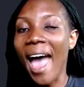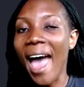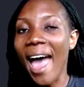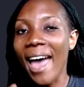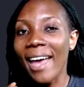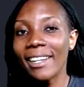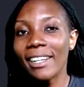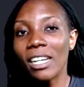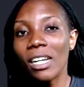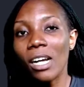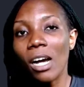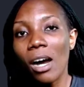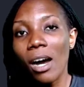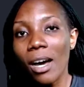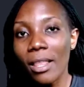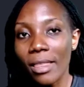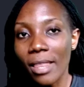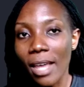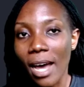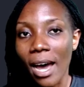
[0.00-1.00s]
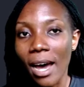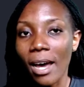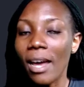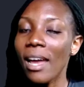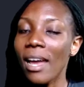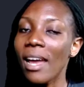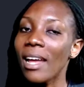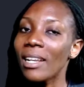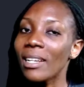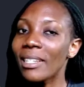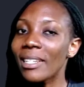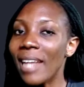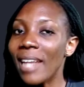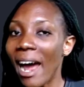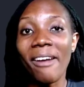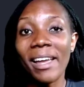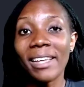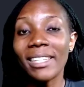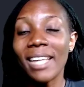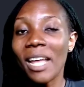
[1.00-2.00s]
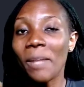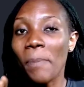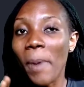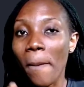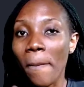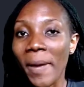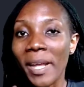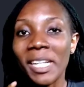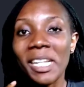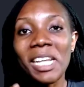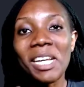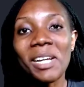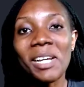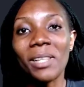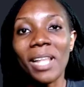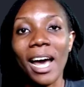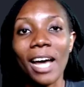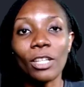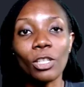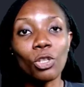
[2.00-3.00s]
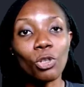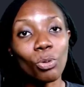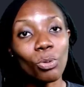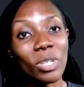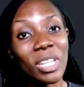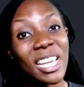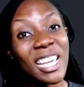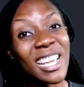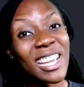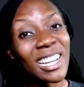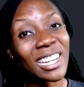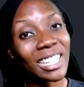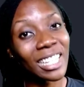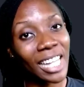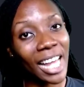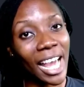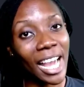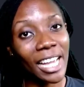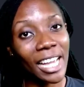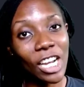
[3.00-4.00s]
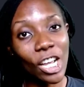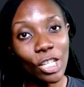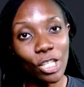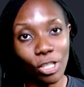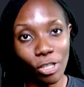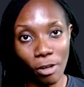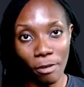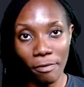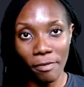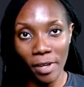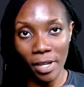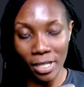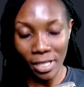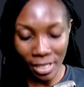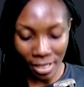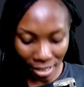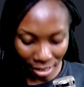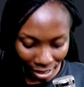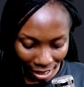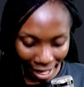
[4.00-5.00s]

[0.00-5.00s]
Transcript: And the other directed perpendicular to the inclined surface,